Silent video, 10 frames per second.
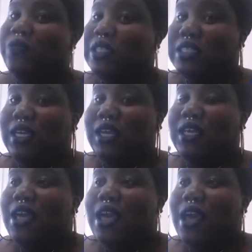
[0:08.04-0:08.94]

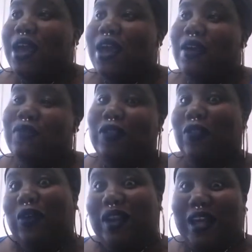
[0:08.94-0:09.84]
receipt of the
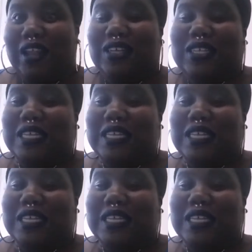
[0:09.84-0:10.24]
$30